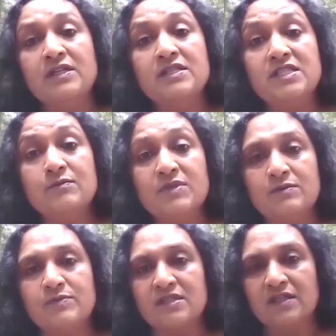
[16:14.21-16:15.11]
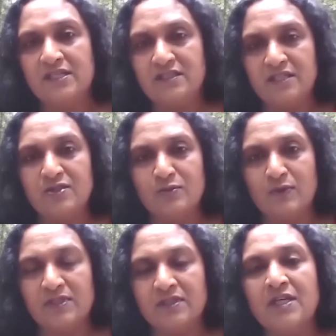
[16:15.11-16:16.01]
symptoms related to
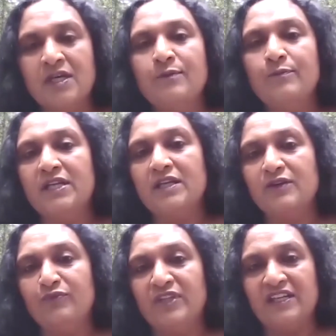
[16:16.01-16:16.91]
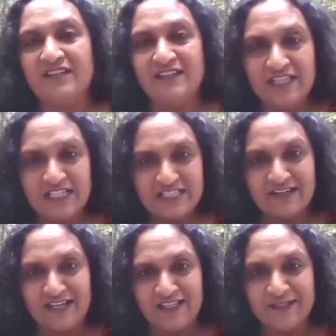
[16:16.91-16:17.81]
it but if they eat
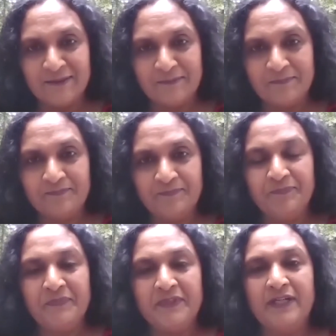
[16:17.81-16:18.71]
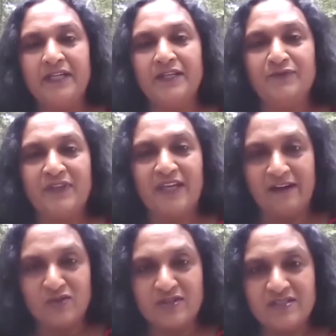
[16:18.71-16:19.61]
right and if they
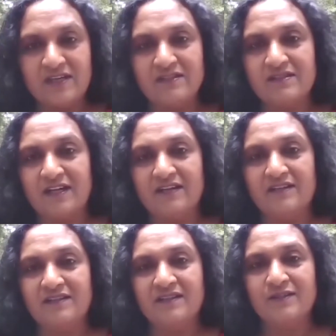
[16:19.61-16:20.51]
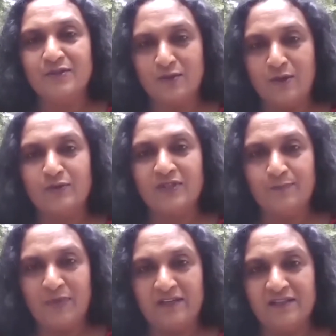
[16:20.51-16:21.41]
exercise right throughout the
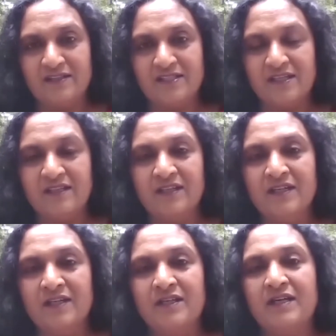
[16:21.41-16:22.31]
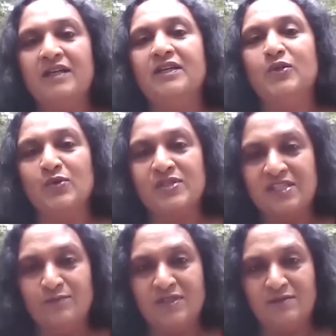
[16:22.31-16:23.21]
pregnancy uh, those
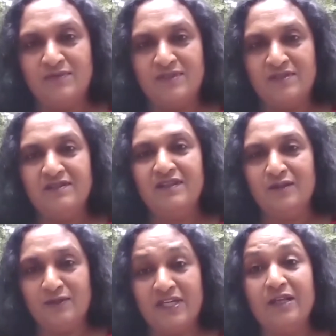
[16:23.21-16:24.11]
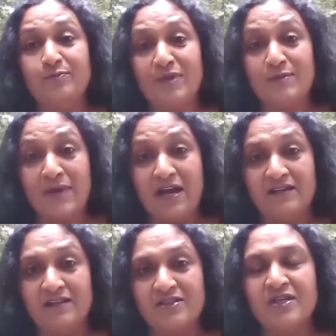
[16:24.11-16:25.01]
symptoms you know can be
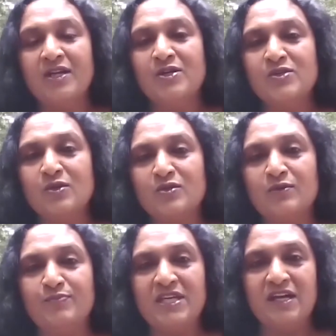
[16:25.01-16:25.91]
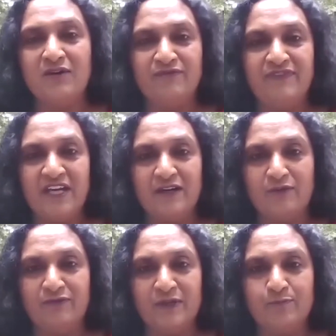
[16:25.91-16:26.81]
managed so to be aware of
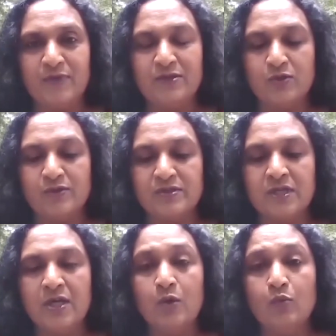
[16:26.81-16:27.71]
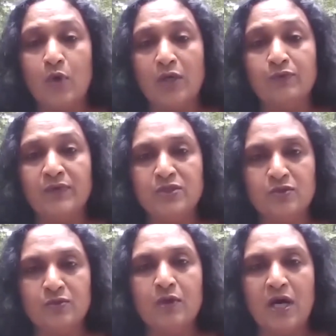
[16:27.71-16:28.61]
it because what we
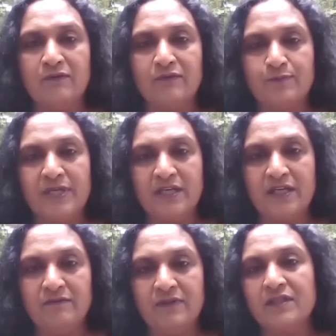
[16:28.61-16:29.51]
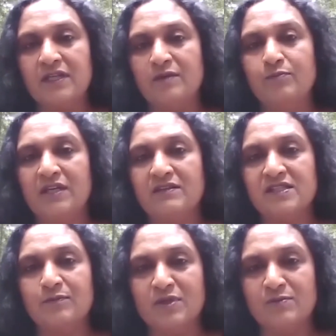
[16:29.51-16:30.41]
do our behavior can make
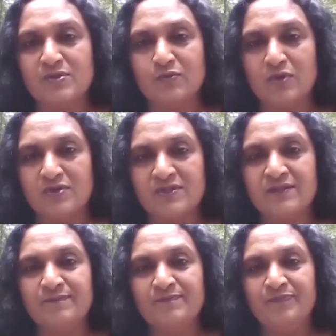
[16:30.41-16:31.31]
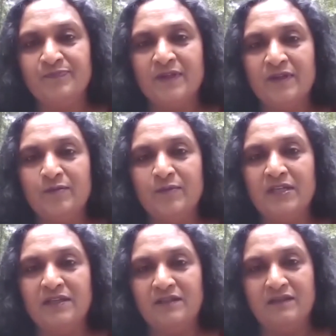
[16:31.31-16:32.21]
symptoms worse mm-hmm.
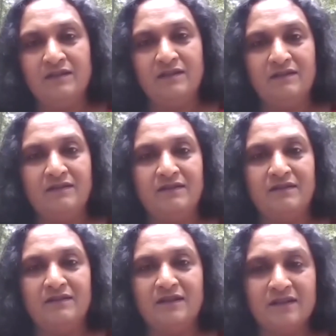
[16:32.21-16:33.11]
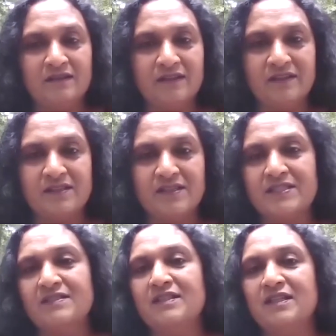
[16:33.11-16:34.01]
meaning uh, it
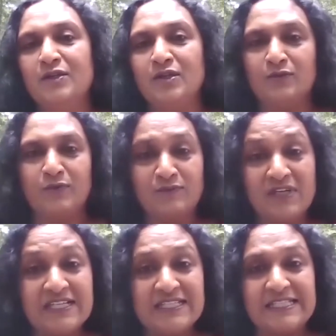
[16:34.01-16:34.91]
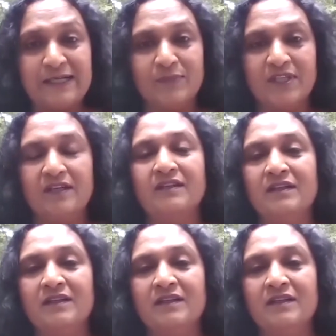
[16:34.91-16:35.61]
is you know when we eat something